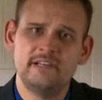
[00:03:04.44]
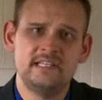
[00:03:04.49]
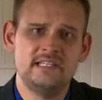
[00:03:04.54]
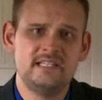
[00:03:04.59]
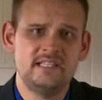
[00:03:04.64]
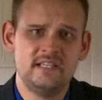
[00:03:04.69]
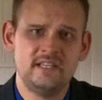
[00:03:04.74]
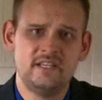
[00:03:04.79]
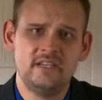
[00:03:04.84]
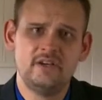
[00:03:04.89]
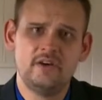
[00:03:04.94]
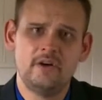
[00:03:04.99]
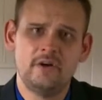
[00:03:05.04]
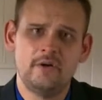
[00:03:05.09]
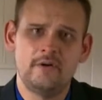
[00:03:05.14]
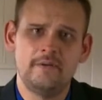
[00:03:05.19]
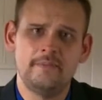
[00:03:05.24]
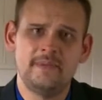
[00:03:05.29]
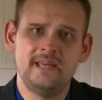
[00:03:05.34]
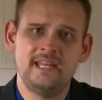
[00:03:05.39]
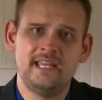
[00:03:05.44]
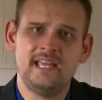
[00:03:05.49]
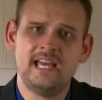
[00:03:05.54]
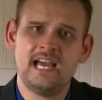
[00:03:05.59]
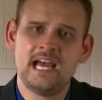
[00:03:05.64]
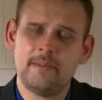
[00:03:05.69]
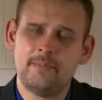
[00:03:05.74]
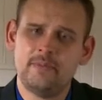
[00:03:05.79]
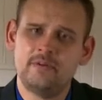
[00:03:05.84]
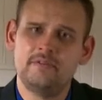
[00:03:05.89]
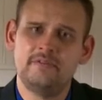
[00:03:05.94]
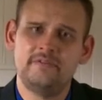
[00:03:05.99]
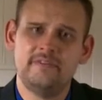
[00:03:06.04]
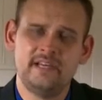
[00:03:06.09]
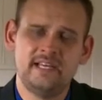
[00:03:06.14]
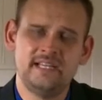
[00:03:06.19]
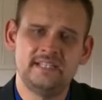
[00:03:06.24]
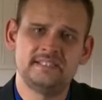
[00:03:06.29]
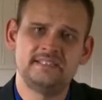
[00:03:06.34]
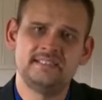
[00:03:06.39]
CEO many Apple
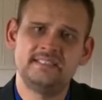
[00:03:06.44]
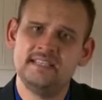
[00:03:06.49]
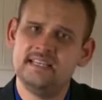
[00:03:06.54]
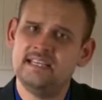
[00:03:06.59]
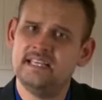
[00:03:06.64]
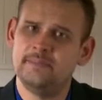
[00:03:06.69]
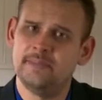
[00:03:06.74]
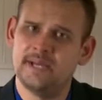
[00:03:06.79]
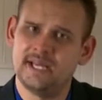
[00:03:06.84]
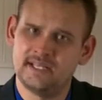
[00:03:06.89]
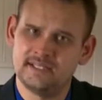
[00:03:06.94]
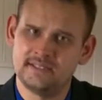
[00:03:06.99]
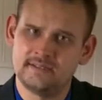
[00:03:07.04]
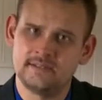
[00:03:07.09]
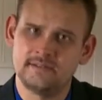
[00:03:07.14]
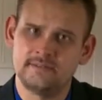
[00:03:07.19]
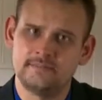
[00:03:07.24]
fans see him as.